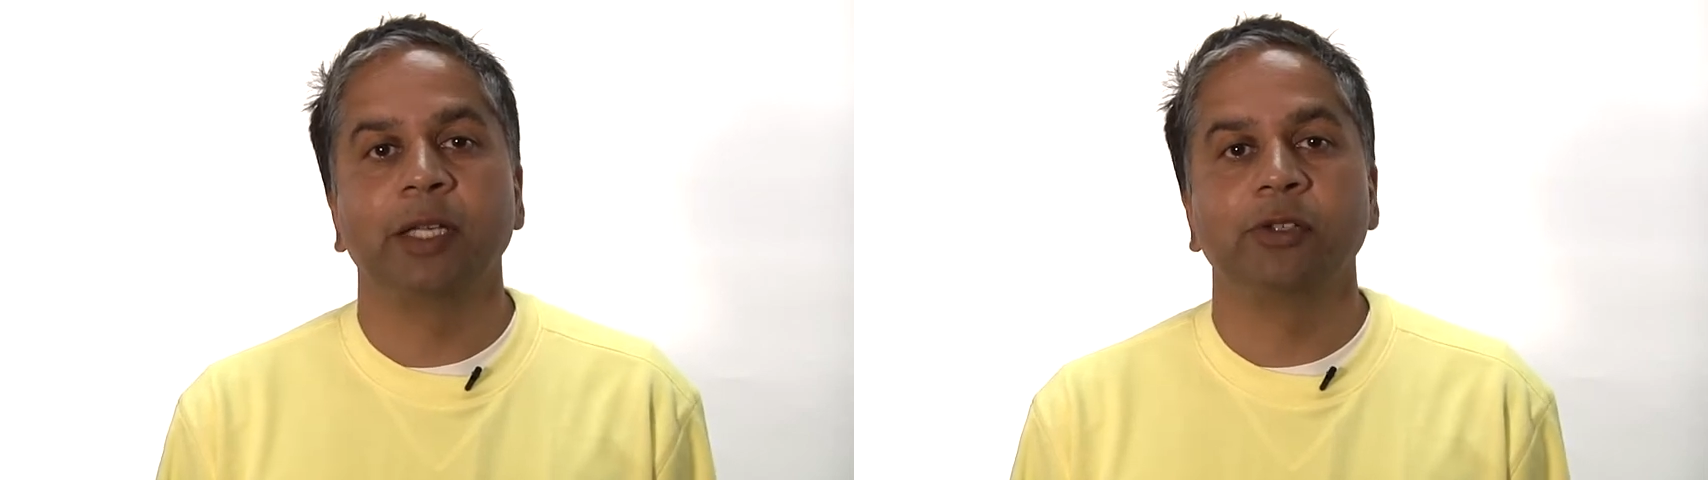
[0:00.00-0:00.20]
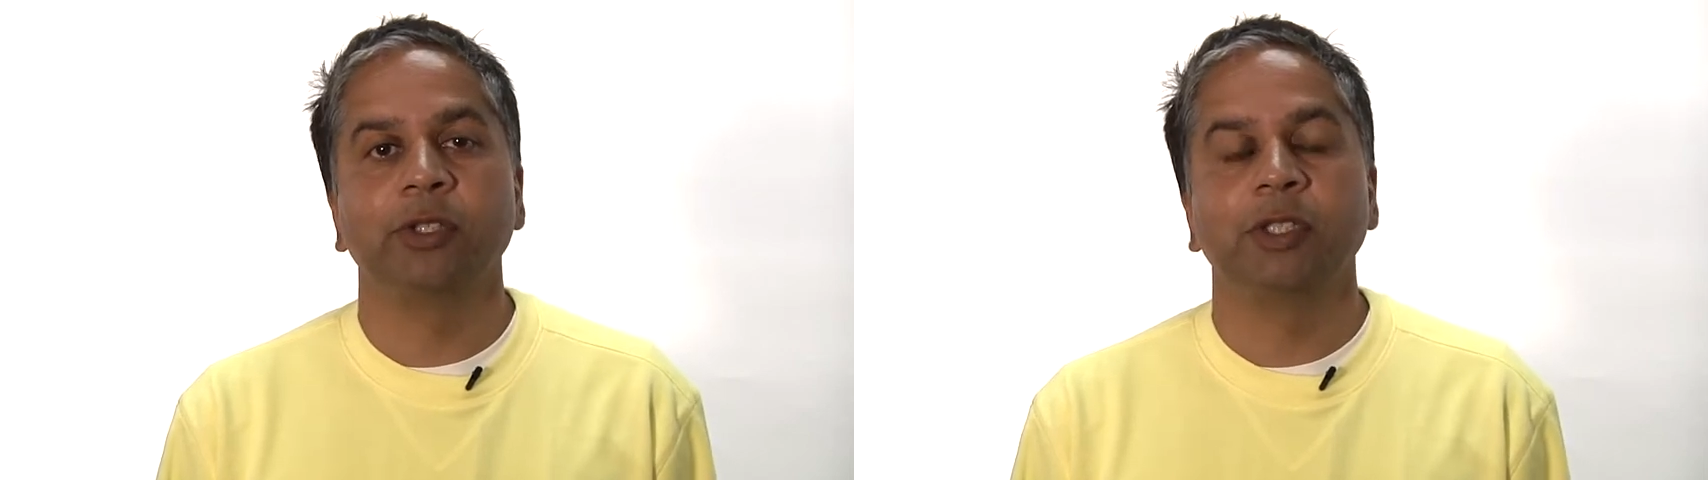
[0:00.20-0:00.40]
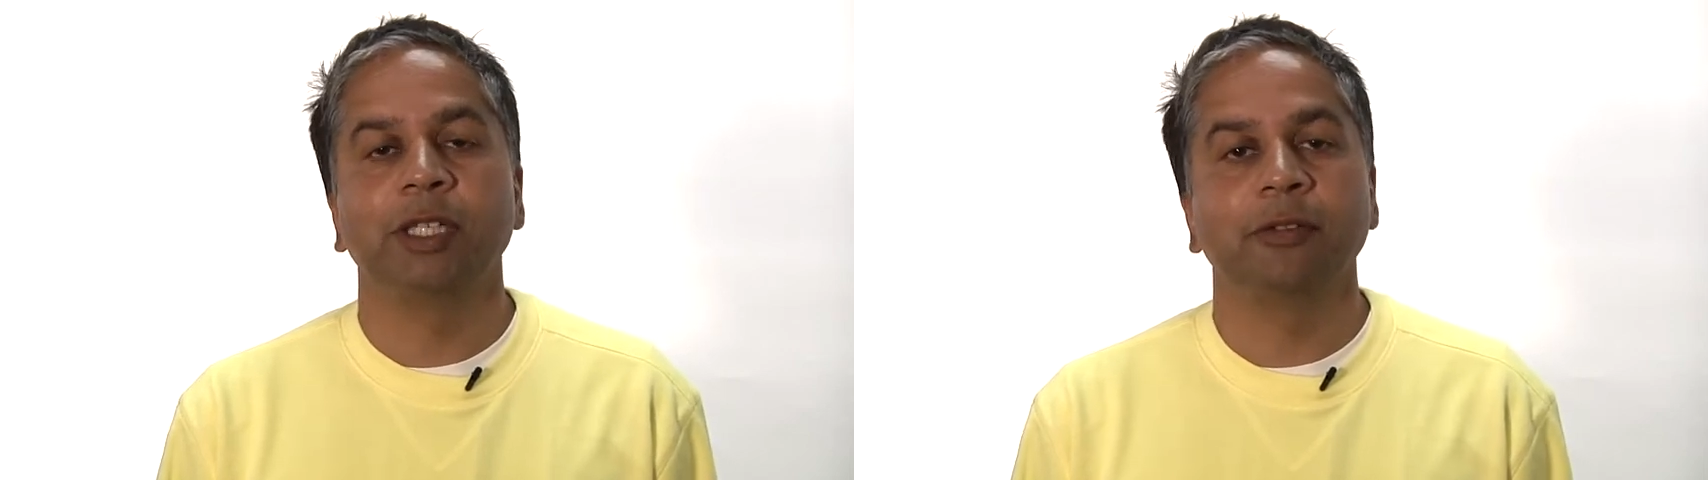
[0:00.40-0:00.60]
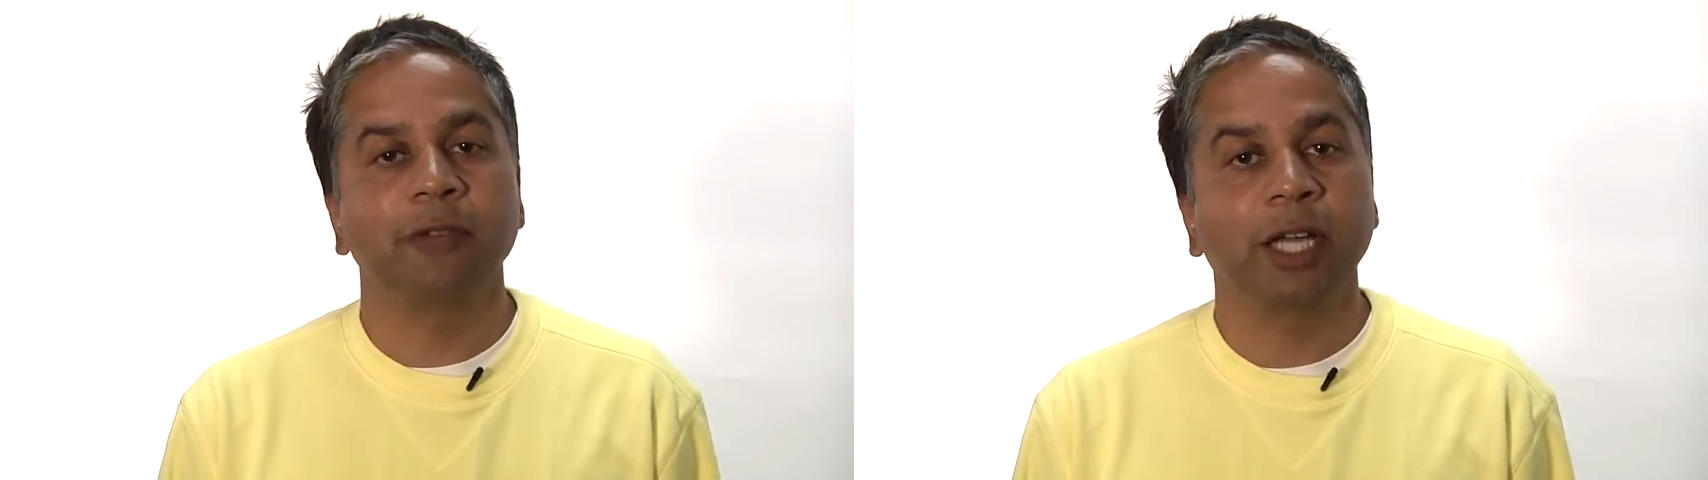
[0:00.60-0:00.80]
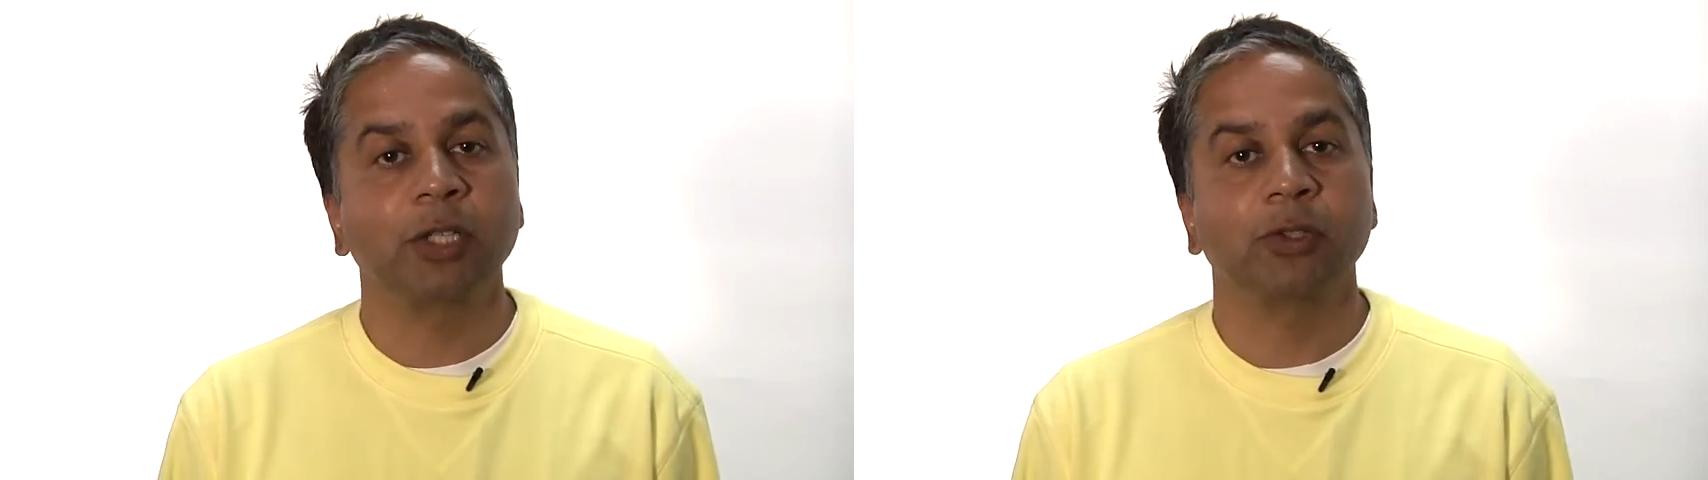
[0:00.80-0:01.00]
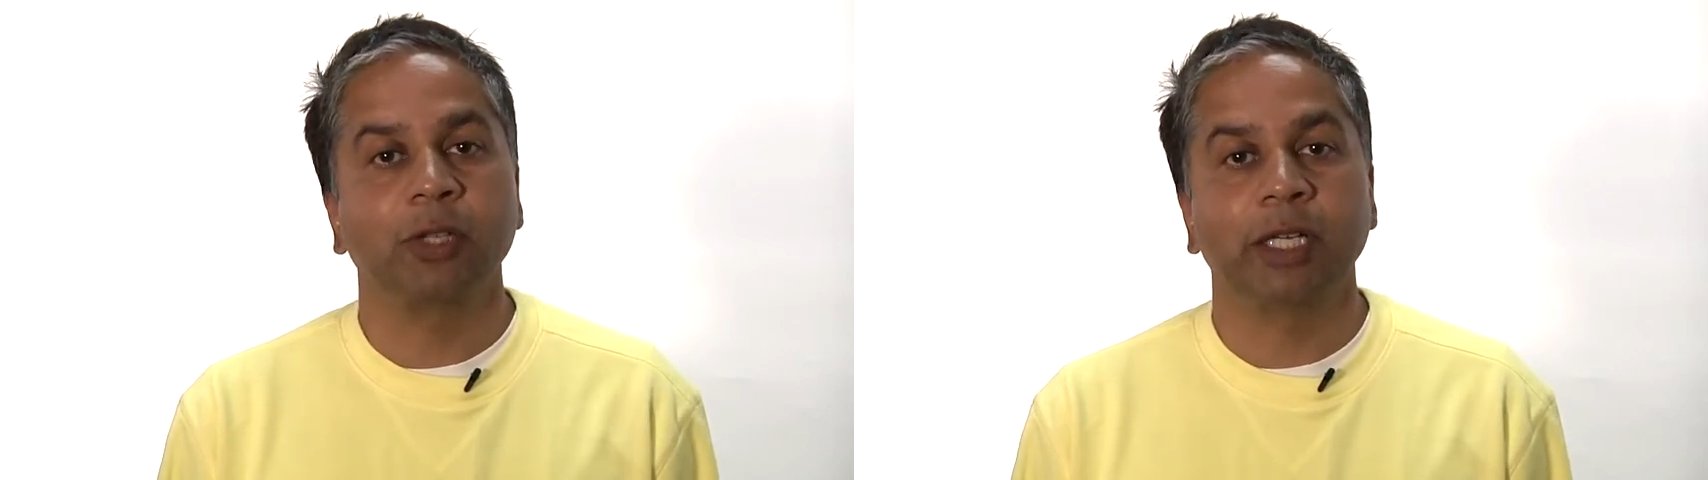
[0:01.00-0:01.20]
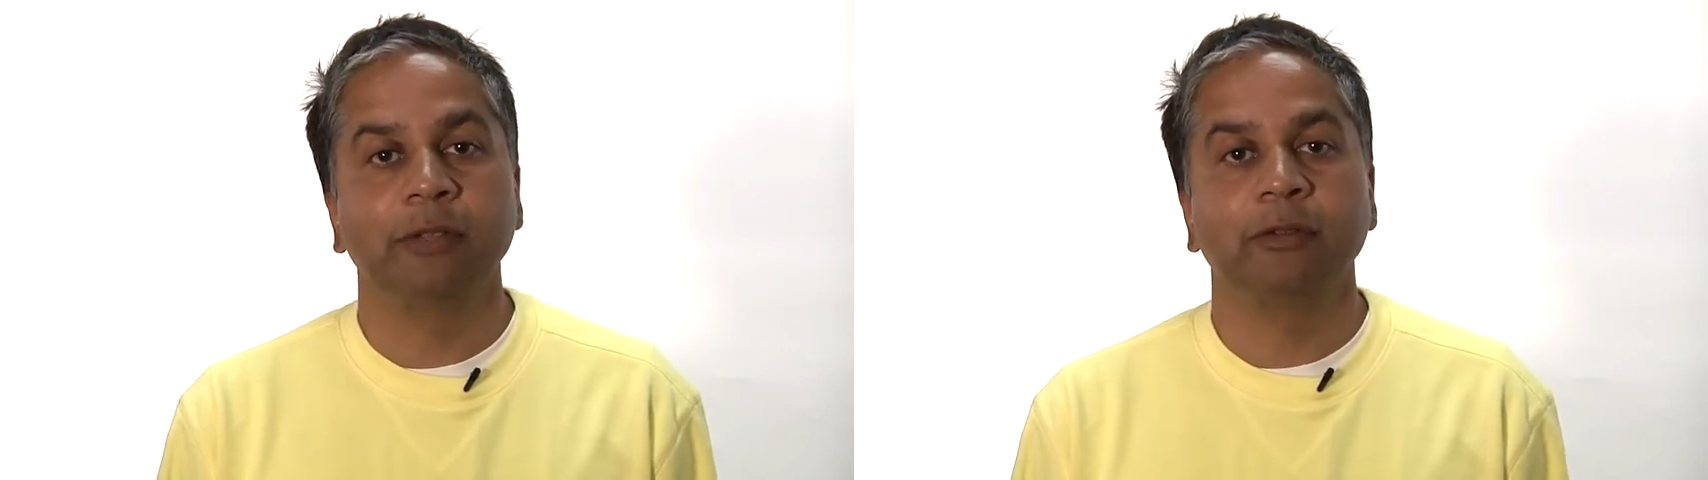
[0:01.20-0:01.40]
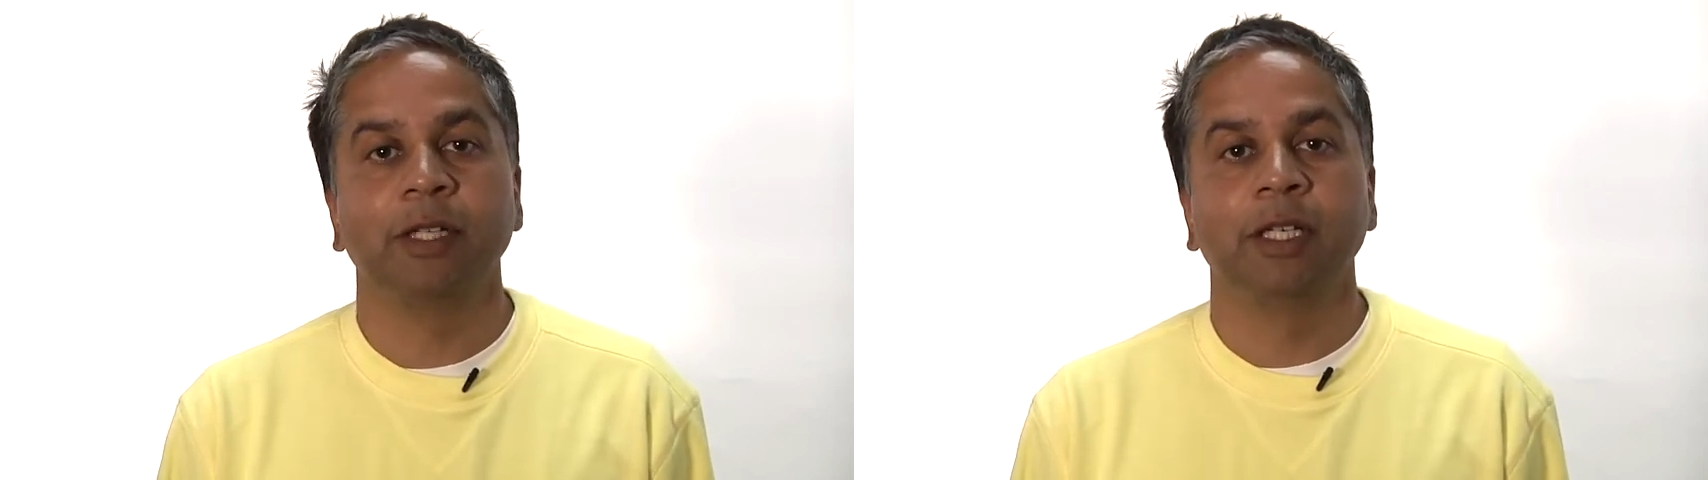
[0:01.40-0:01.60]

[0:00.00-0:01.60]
injuries can affect your life,